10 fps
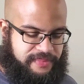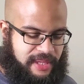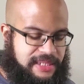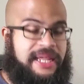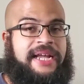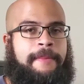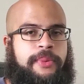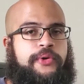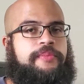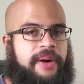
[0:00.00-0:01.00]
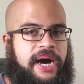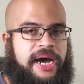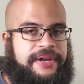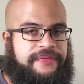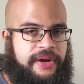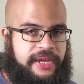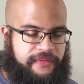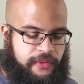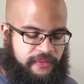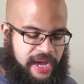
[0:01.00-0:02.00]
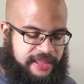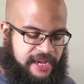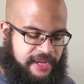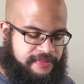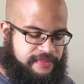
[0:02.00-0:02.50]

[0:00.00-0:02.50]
this is like a moon pie for any of you who've had that.